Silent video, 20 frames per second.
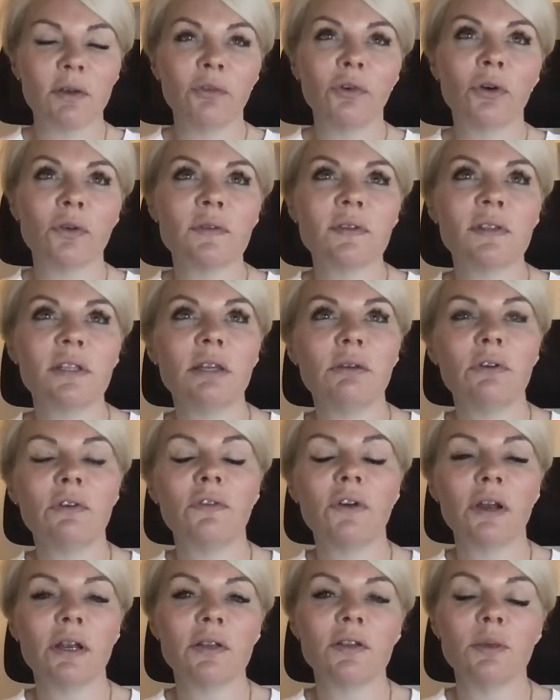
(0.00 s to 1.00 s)
constantly
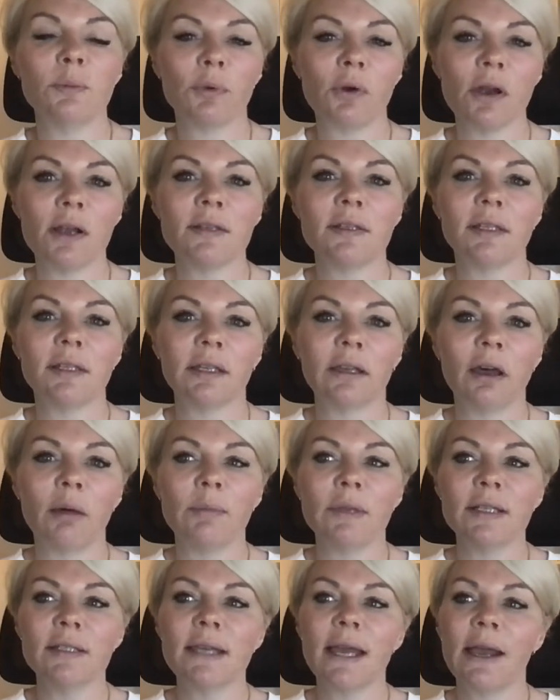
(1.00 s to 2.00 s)
referring to pricing
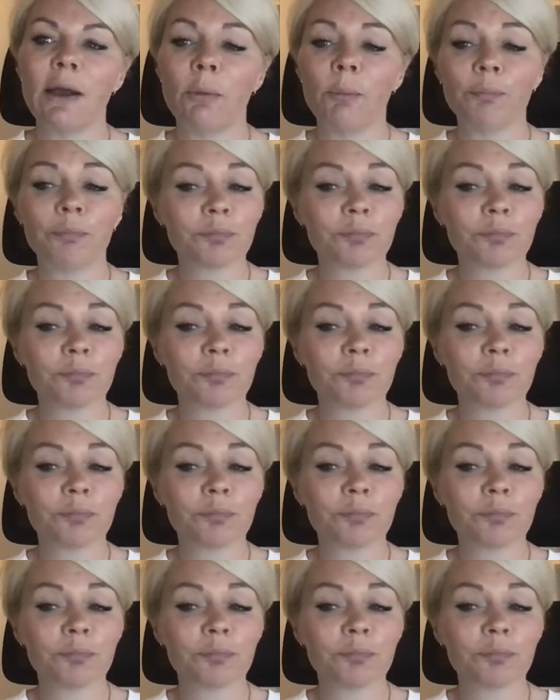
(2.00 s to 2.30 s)
coming down.